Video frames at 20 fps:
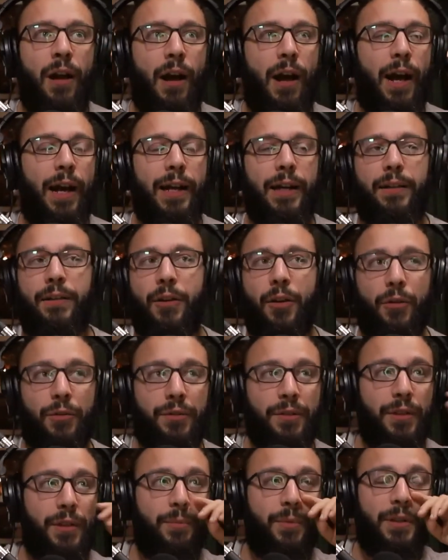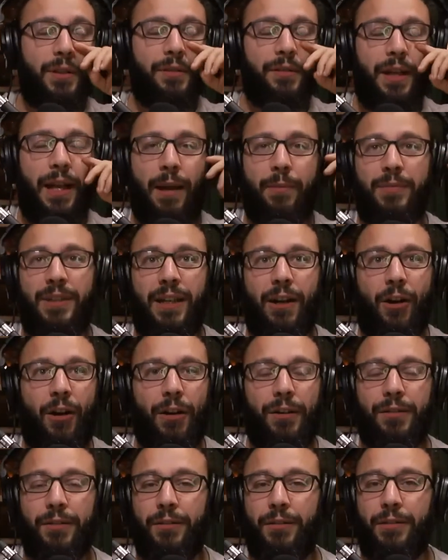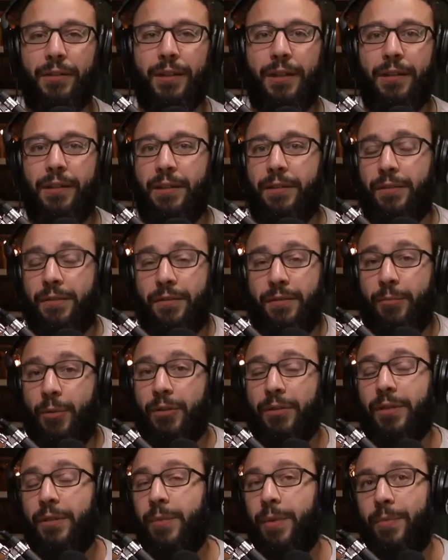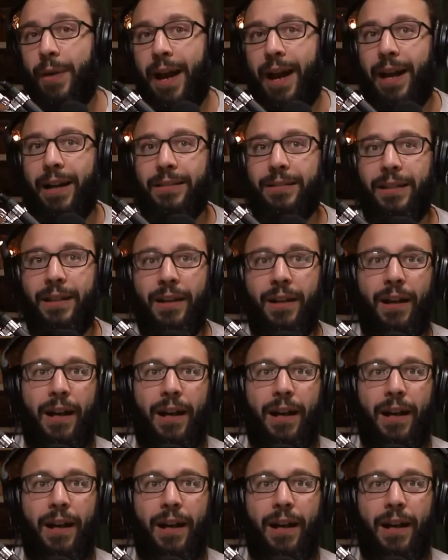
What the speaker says: I go sleep in this empty hostel and it's supposed to be packed.